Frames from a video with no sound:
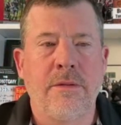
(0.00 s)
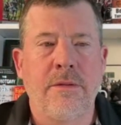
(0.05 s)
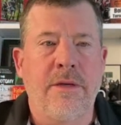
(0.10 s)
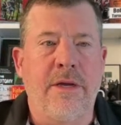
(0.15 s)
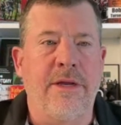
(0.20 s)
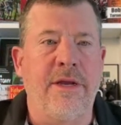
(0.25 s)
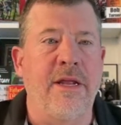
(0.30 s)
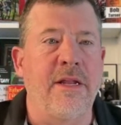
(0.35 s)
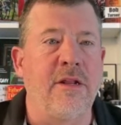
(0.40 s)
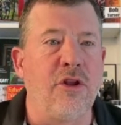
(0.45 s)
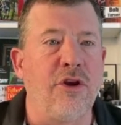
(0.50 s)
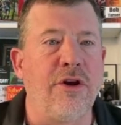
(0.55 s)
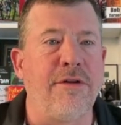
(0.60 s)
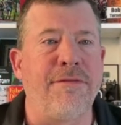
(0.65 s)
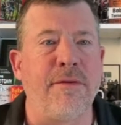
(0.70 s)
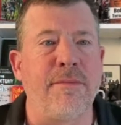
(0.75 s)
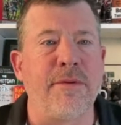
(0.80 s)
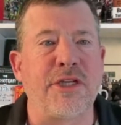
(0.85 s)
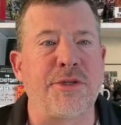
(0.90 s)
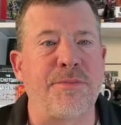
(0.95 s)
And then learn
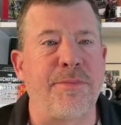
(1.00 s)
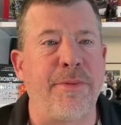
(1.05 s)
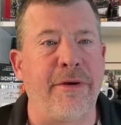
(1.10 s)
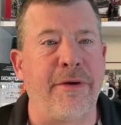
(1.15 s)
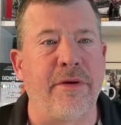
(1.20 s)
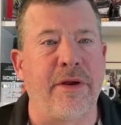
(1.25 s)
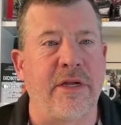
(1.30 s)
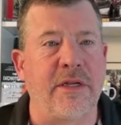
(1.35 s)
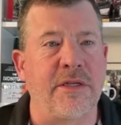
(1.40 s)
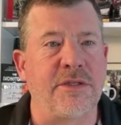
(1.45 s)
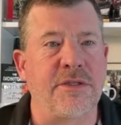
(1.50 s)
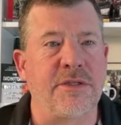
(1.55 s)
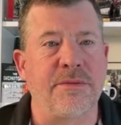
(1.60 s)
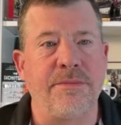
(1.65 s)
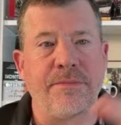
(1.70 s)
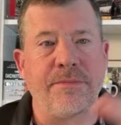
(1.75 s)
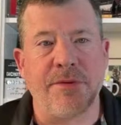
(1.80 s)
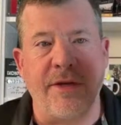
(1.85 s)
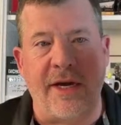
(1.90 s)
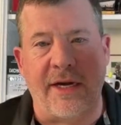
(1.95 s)
from experience.
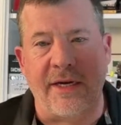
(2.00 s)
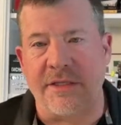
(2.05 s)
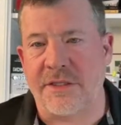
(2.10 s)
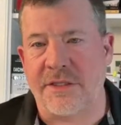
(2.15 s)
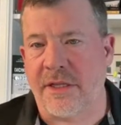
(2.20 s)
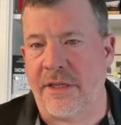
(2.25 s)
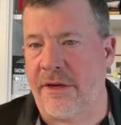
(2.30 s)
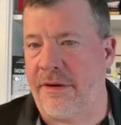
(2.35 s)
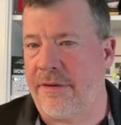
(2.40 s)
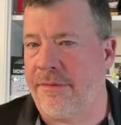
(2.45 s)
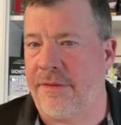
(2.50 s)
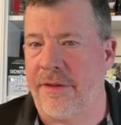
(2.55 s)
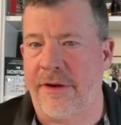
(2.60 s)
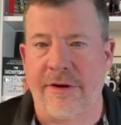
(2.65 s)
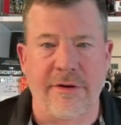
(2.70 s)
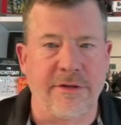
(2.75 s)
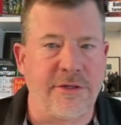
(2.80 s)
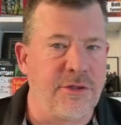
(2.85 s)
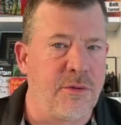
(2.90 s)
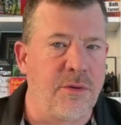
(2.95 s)
You guys that
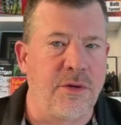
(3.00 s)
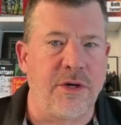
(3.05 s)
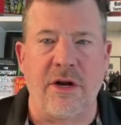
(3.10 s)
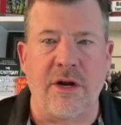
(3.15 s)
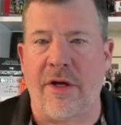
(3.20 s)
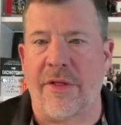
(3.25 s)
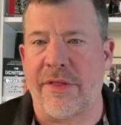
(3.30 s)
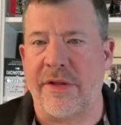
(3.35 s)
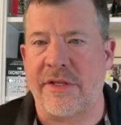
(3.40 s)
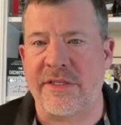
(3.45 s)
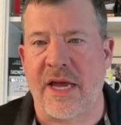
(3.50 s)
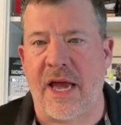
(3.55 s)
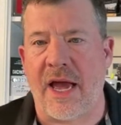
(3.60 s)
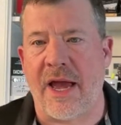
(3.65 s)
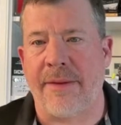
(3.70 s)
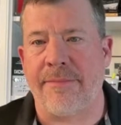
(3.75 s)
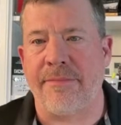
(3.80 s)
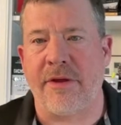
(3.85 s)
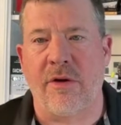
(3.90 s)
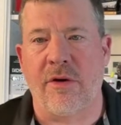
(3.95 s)
are doing it all the
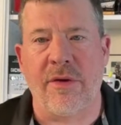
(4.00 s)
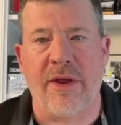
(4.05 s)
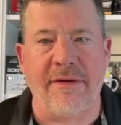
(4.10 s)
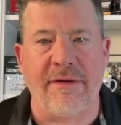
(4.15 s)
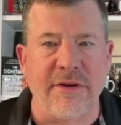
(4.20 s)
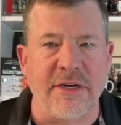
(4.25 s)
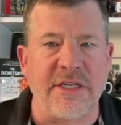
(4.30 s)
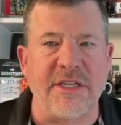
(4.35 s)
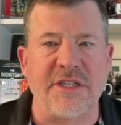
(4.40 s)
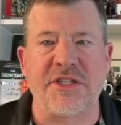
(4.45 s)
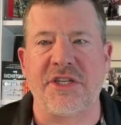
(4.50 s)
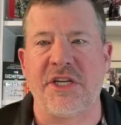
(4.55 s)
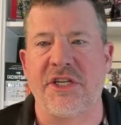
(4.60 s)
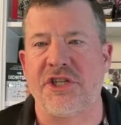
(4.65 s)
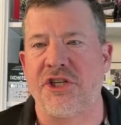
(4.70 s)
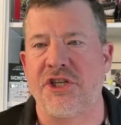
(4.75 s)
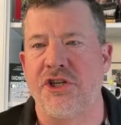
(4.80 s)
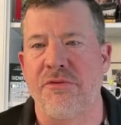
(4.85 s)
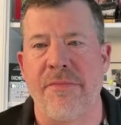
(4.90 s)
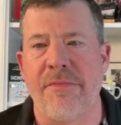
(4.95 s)
time, every
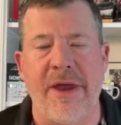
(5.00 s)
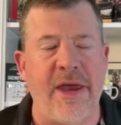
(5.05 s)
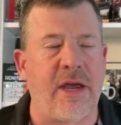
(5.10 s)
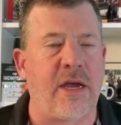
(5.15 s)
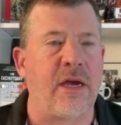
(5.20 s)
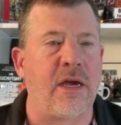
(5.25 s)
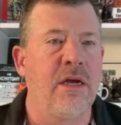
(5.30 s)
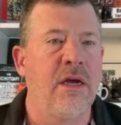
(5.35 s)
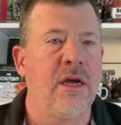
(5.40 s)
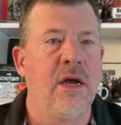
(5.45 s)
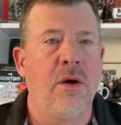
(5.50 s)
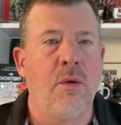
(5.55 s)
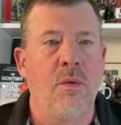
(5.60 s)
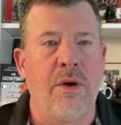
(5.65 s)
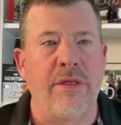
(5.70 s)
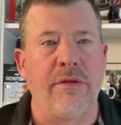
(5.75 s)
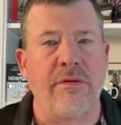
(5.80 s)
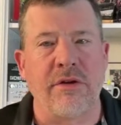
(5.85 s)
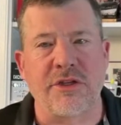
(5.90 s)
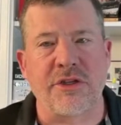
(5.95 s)
decision you make,
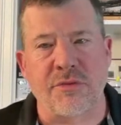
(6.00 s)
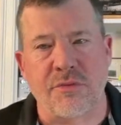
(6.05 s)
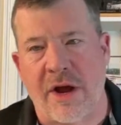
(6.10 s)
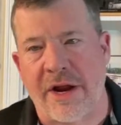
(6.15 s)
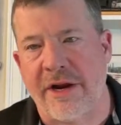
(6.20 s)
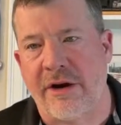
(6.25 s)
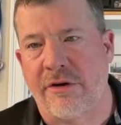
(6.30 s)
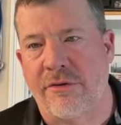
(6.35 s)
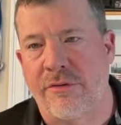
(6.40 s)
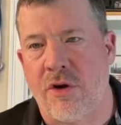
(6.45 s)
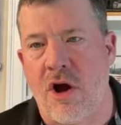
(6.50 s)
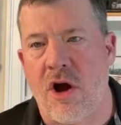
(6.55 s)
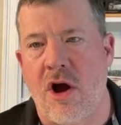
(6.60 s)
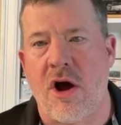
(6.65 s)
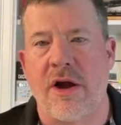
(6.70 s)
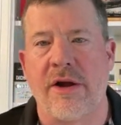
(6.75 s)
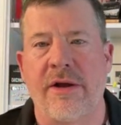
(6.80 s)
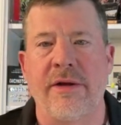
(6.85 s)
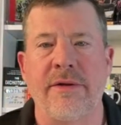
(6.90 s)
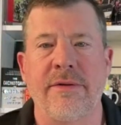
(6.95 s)
whether it's right or
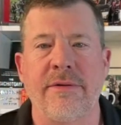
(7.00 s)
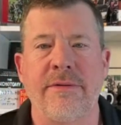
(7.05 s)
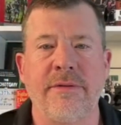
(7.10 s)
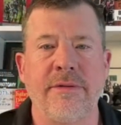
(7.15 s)
wrong,